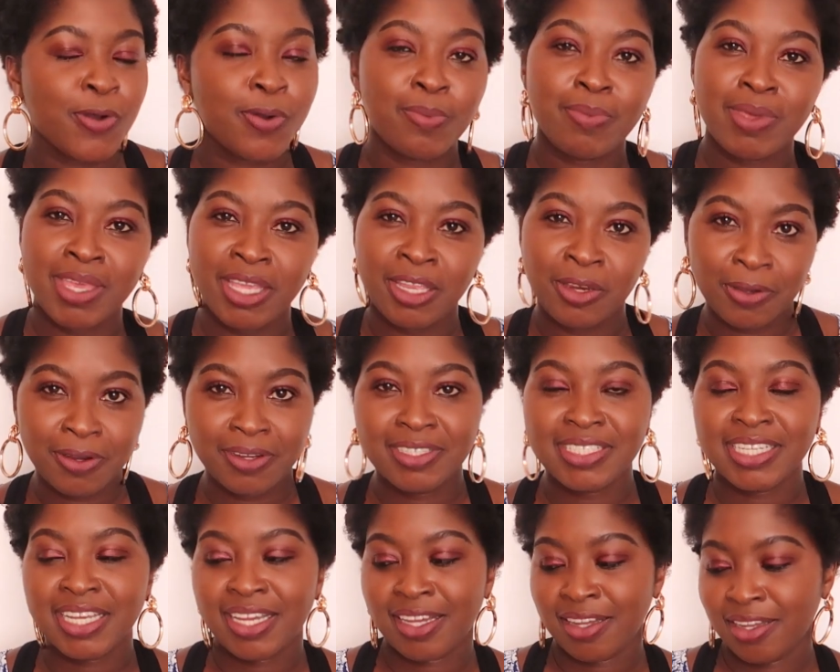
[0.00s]
or may
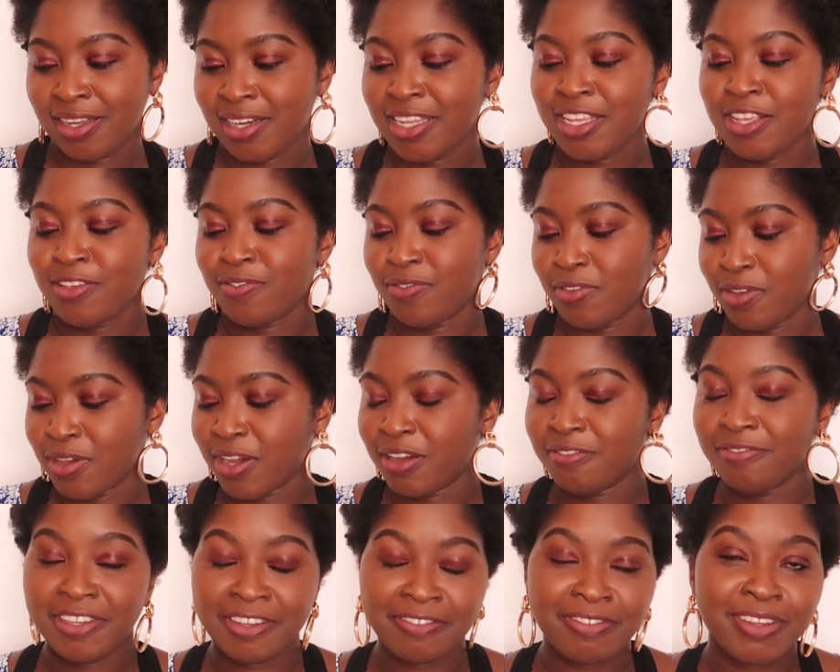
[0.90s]
not agree if you
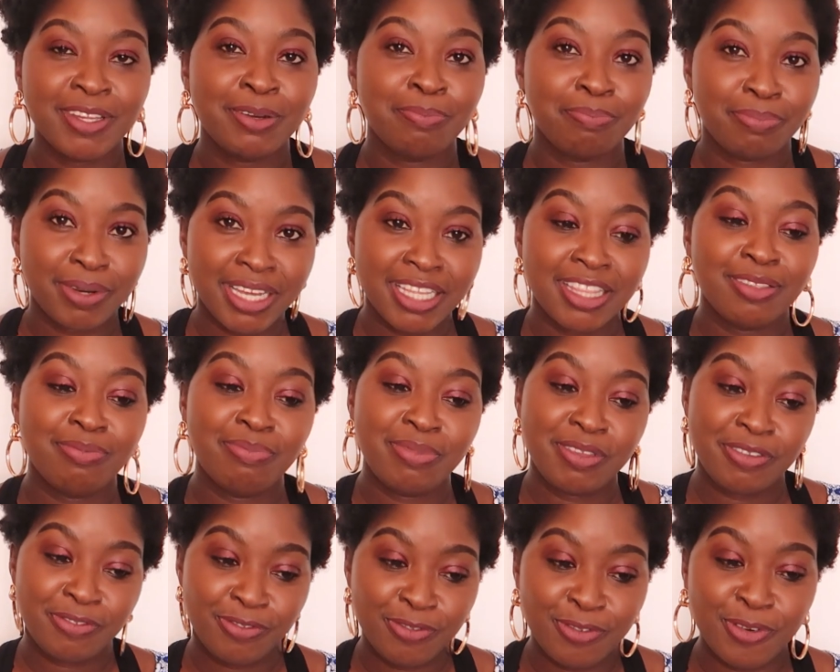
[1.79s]
have given birth
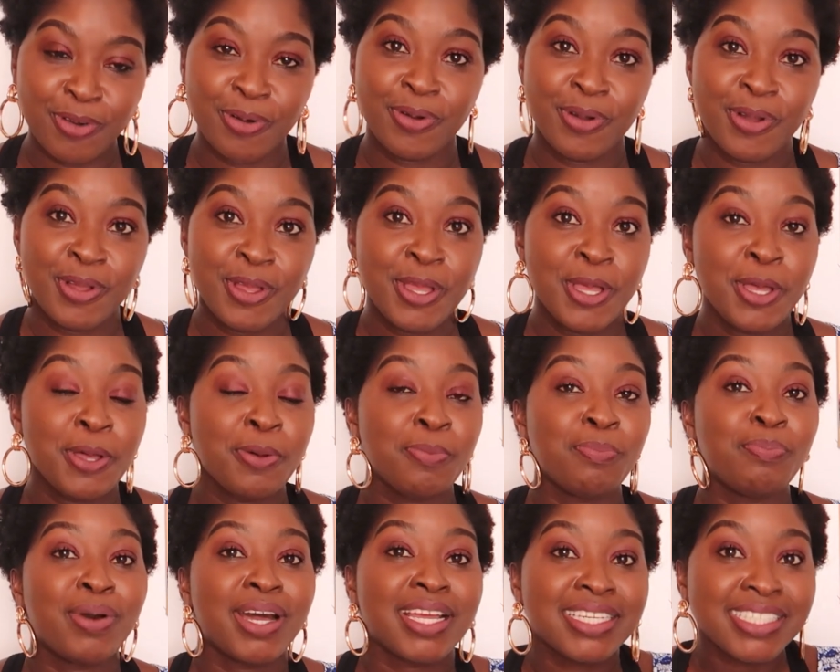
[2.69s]
before,
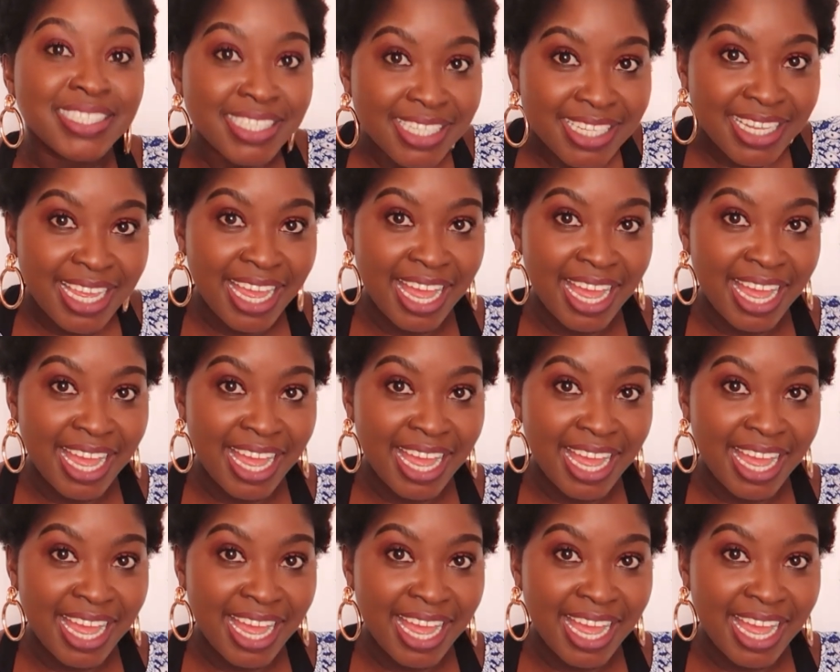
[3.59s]
but